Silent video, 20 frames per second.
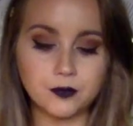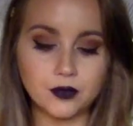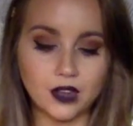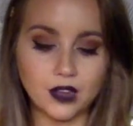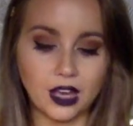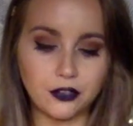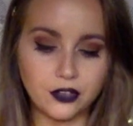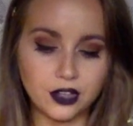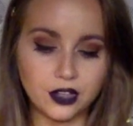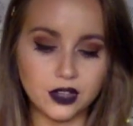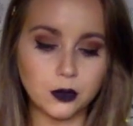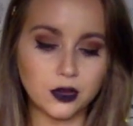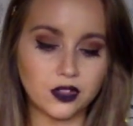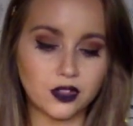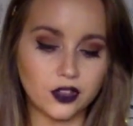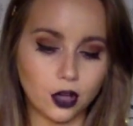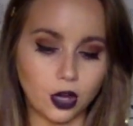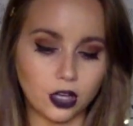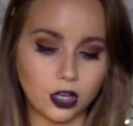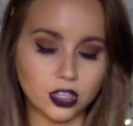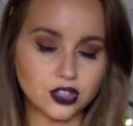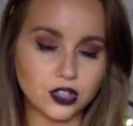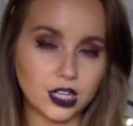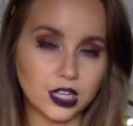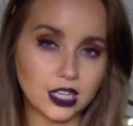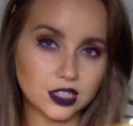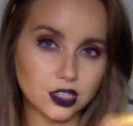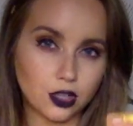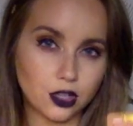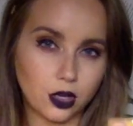I feel that with the
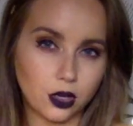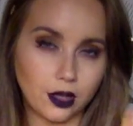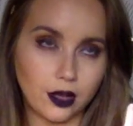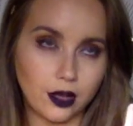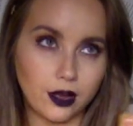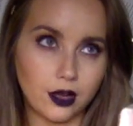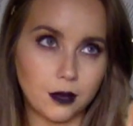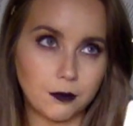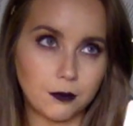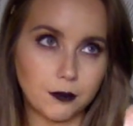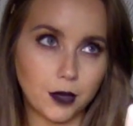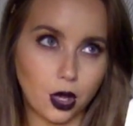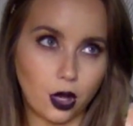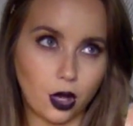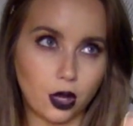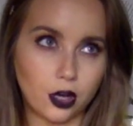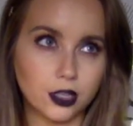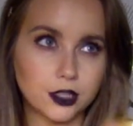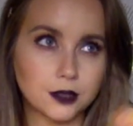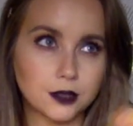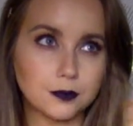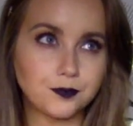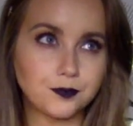contract card,